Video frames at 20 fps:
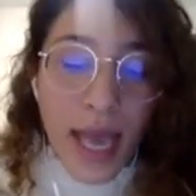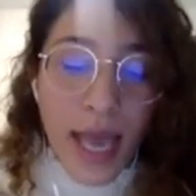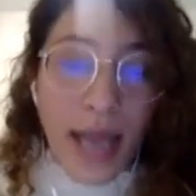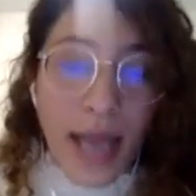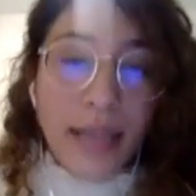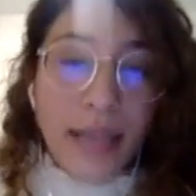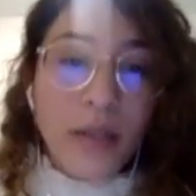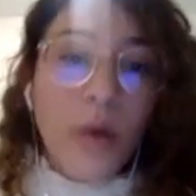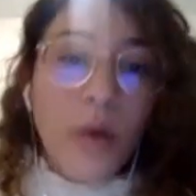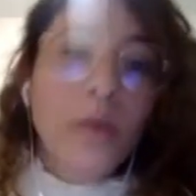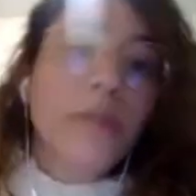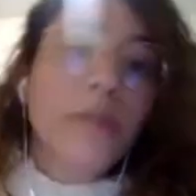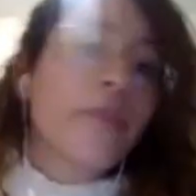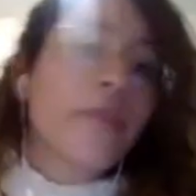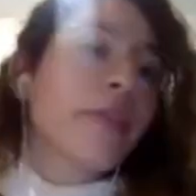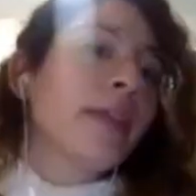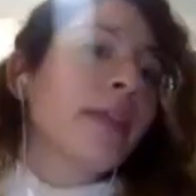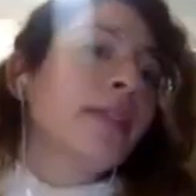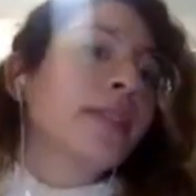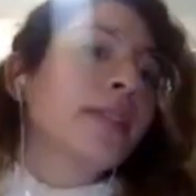And all of
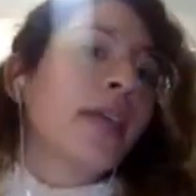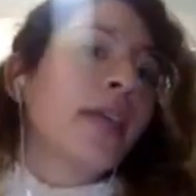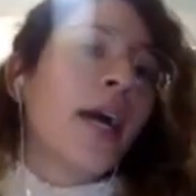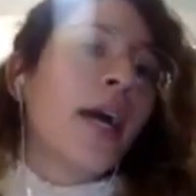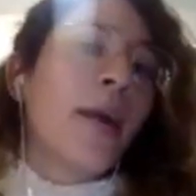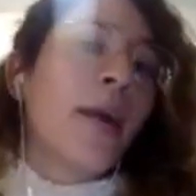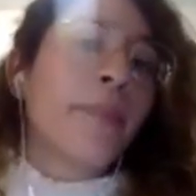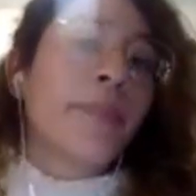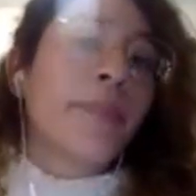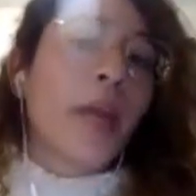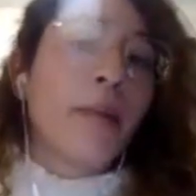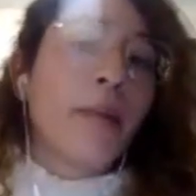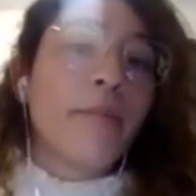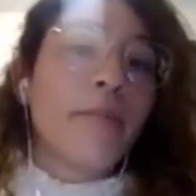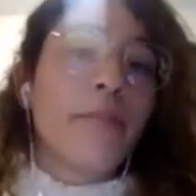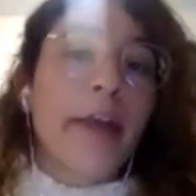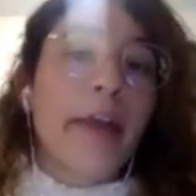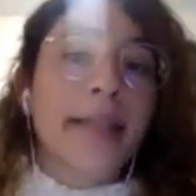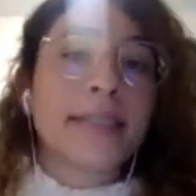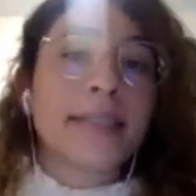these
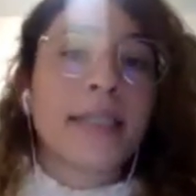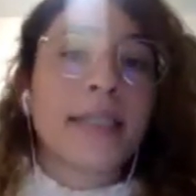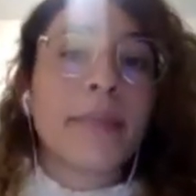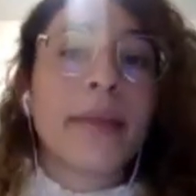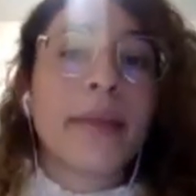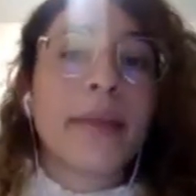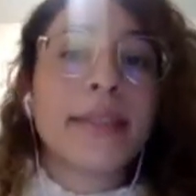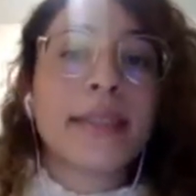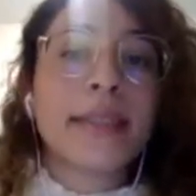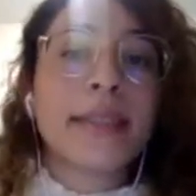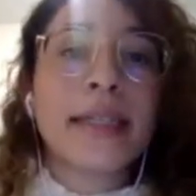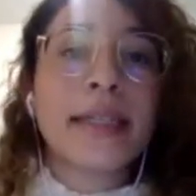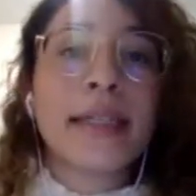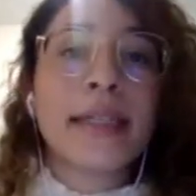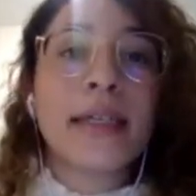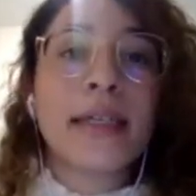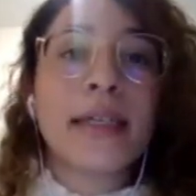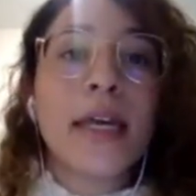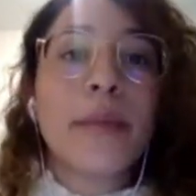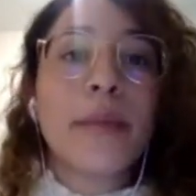facts, they
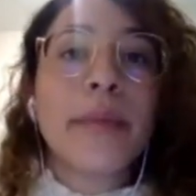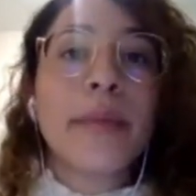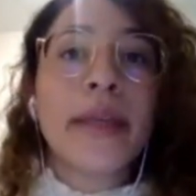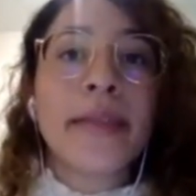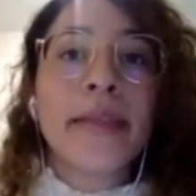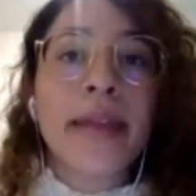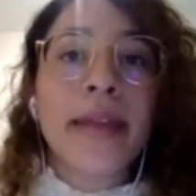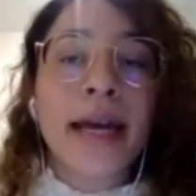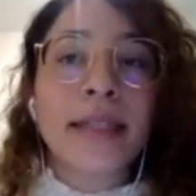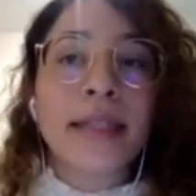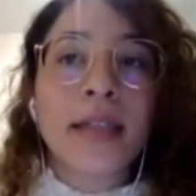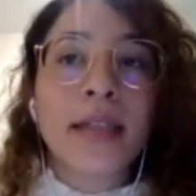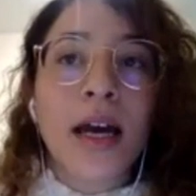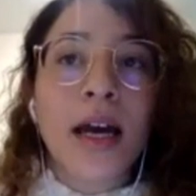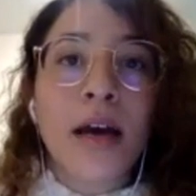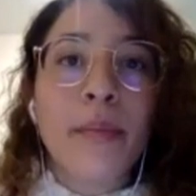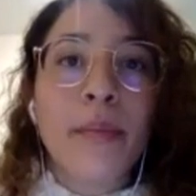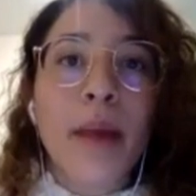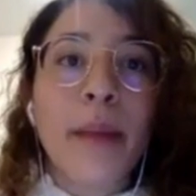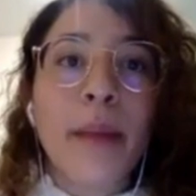basically mean that
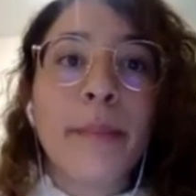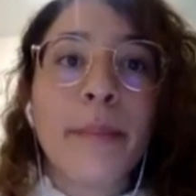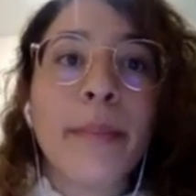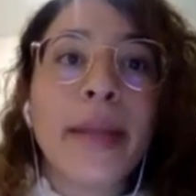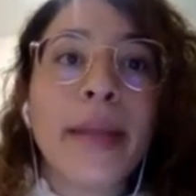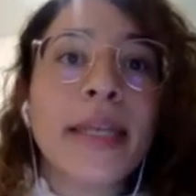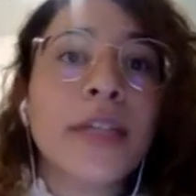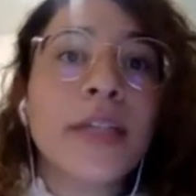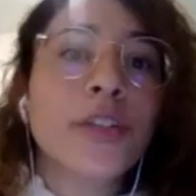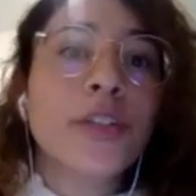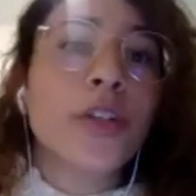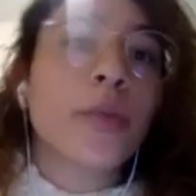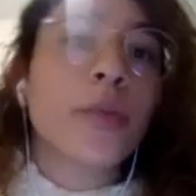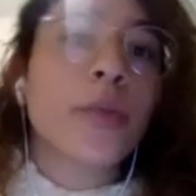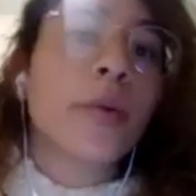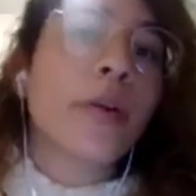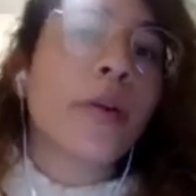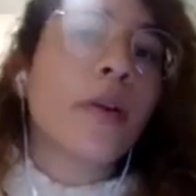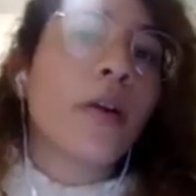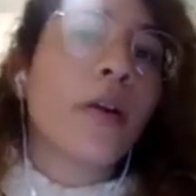many
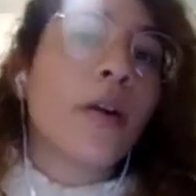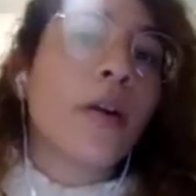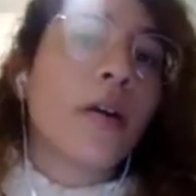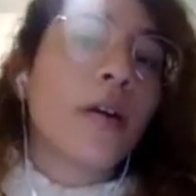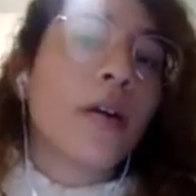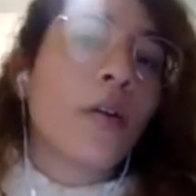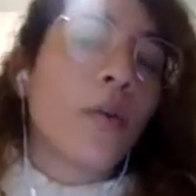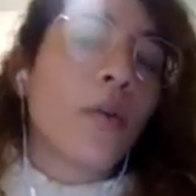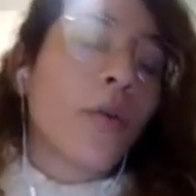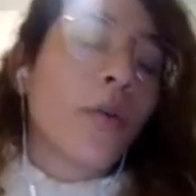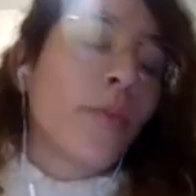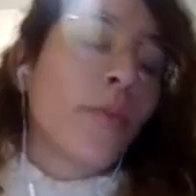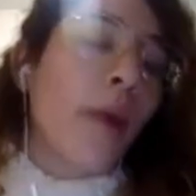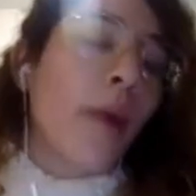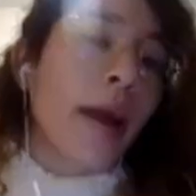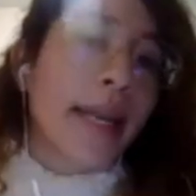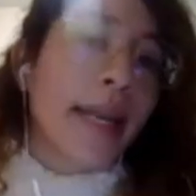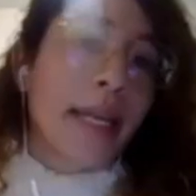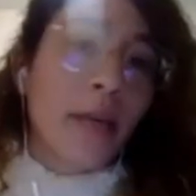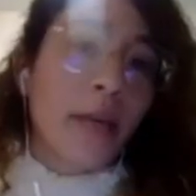children or
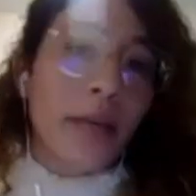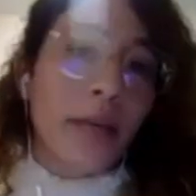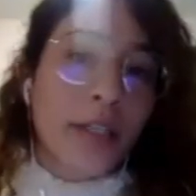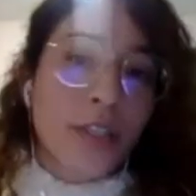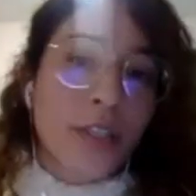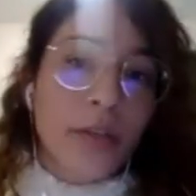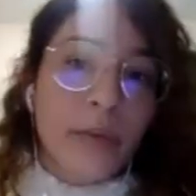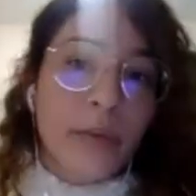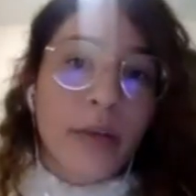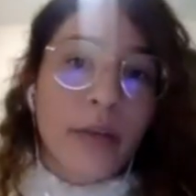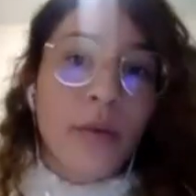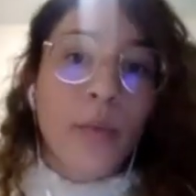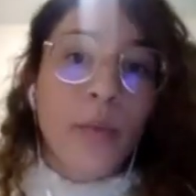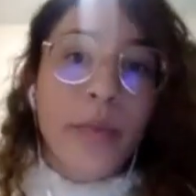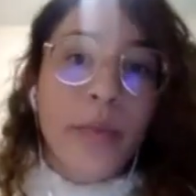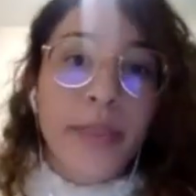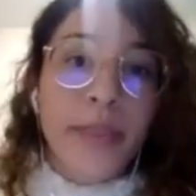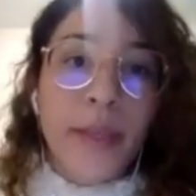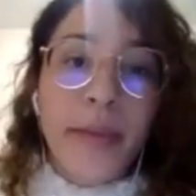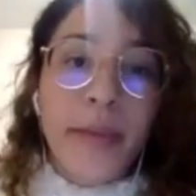bilingual children
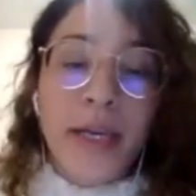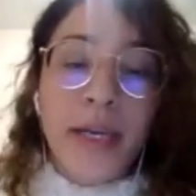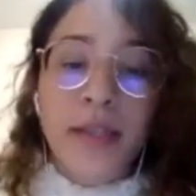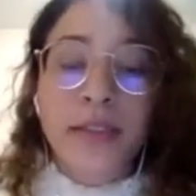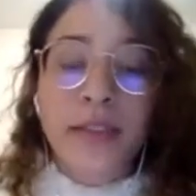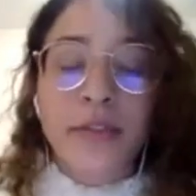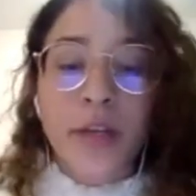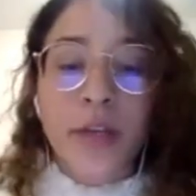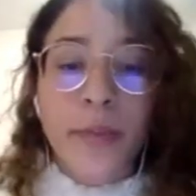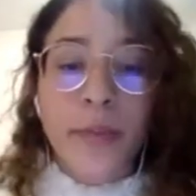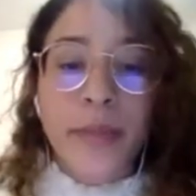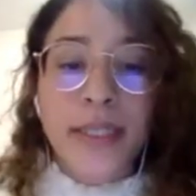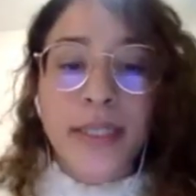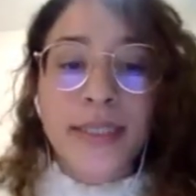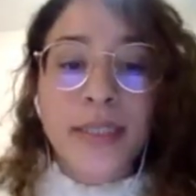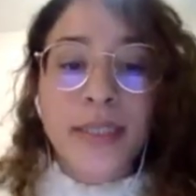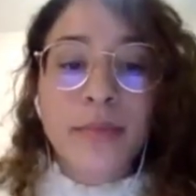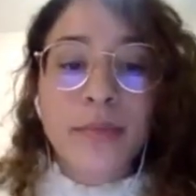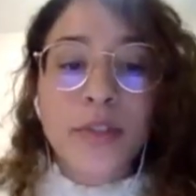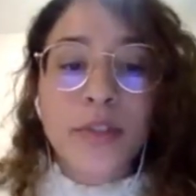with typical development
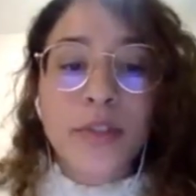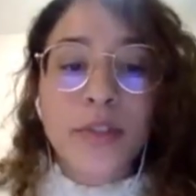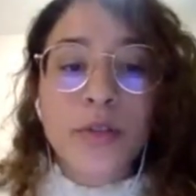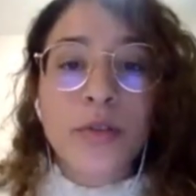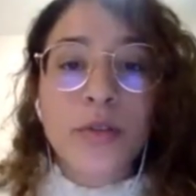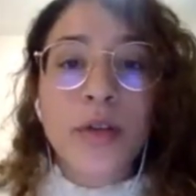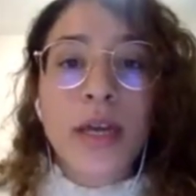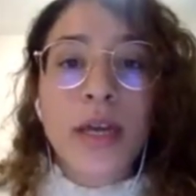seem to